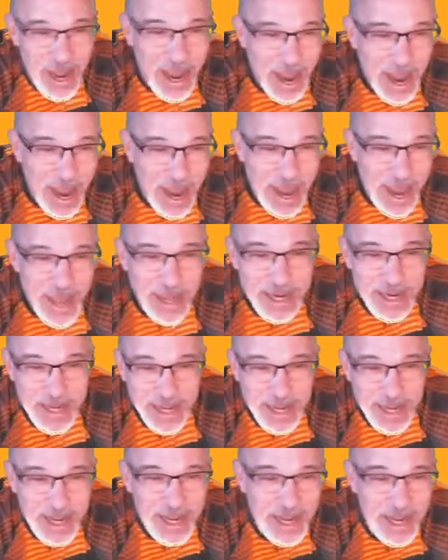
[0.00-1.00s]
And
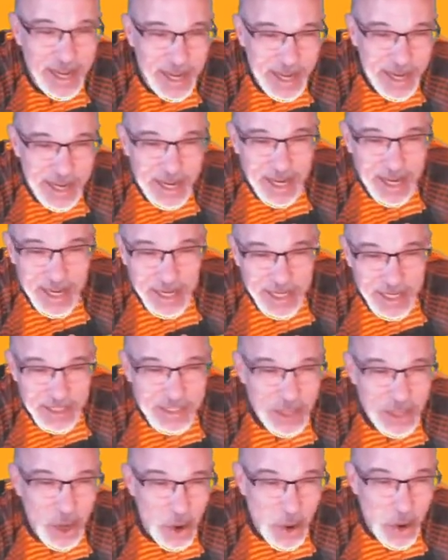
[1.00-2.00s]

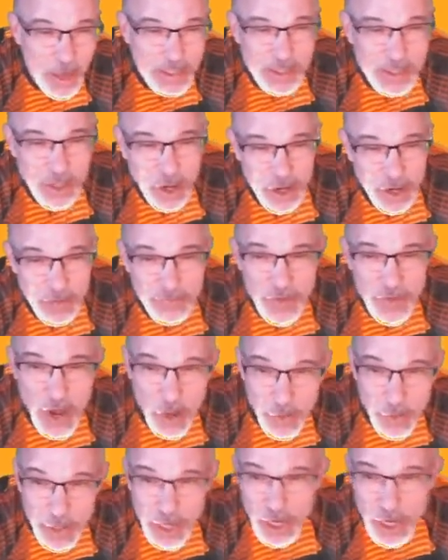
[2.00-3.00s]
so I started
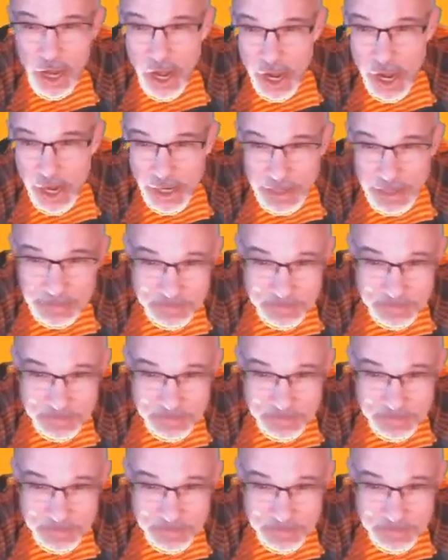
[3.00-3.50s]
following along